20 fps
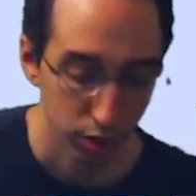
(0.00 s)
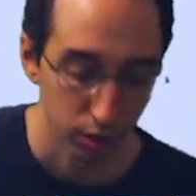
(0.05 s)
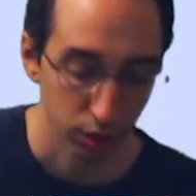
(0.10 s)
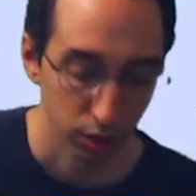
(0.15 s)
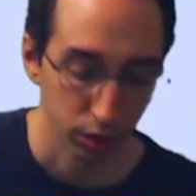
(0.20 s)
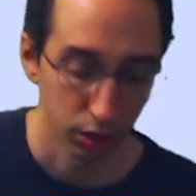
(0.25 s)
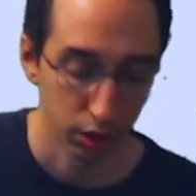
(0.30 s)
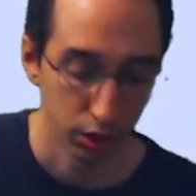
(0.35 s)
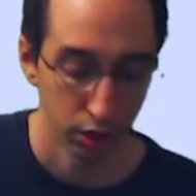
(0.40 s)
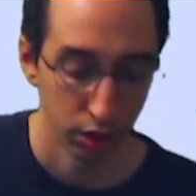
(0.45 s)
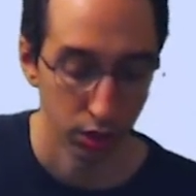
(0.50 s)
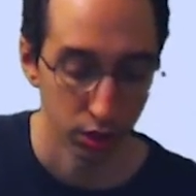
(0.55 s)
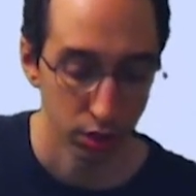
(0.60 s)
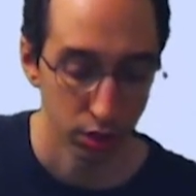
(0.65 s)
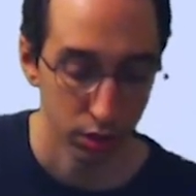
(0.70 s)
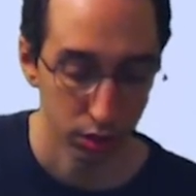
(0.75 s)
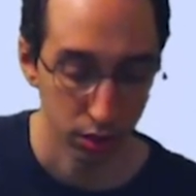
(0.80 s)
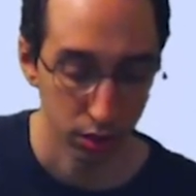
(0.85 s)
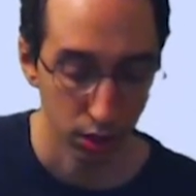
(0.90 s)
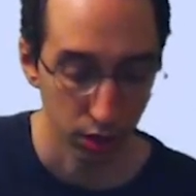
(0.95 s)

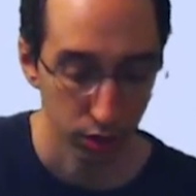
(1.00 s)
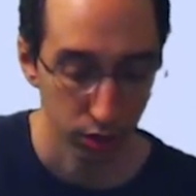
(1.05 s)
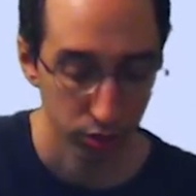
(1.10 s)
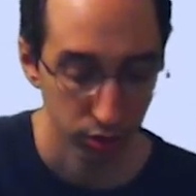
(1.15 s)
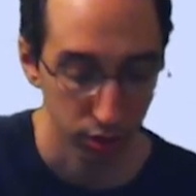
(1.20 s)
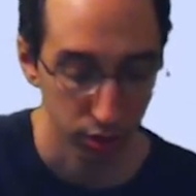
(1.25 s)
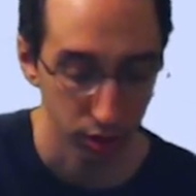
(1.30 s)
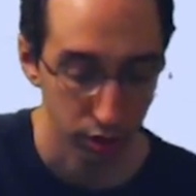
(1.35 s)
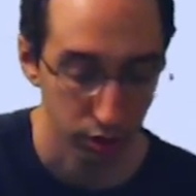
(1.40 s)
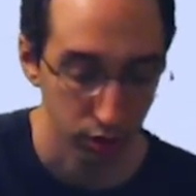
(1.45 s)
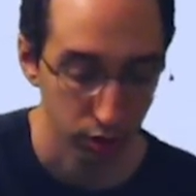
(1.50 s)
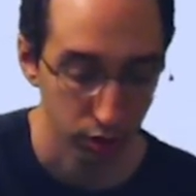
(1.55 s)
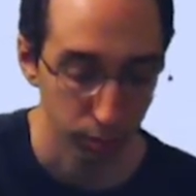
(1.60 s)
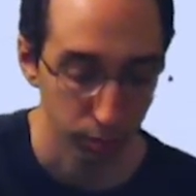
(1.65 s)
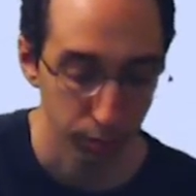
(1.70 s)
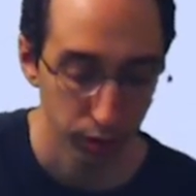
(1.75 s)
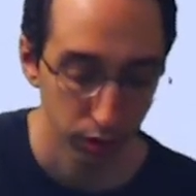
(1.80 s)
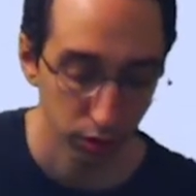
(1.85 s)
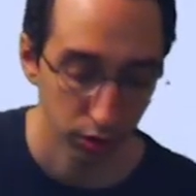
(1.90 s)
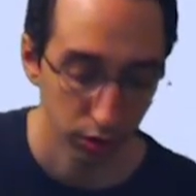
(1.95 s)
here, nice and easy
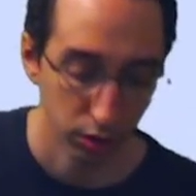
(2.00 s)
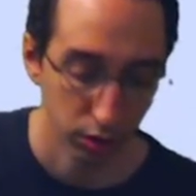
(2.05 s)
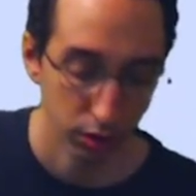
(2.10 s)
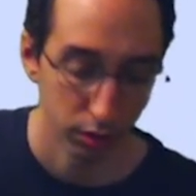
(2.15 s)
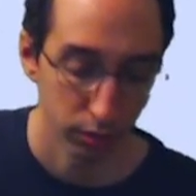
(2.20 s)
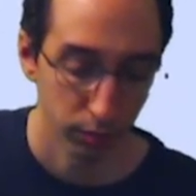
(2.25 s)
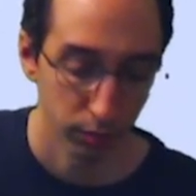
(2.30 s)
peasy.